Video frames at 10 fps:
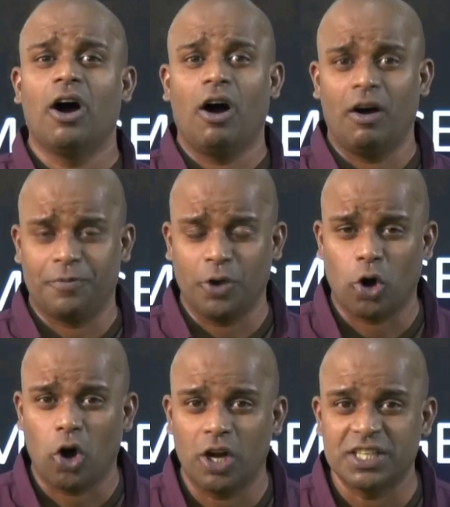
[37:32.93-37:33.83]
of your
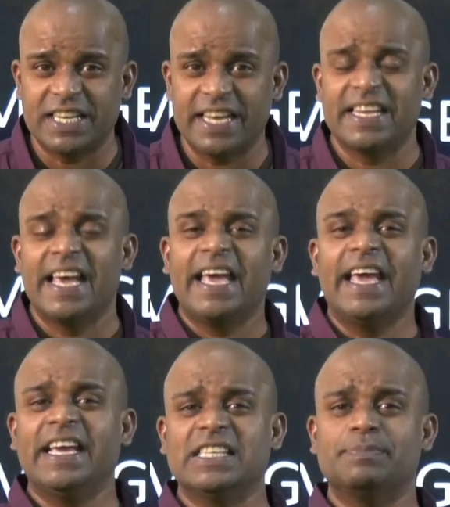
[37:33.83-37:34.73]
content
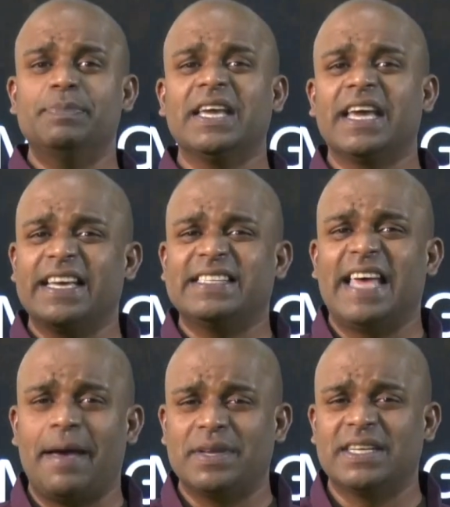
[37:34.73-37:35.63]
is being
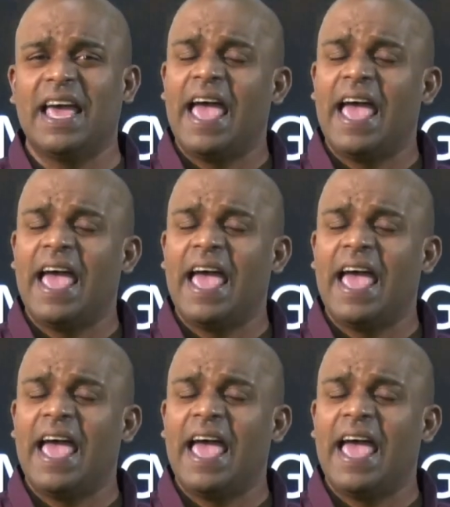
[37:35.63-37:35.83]
examined.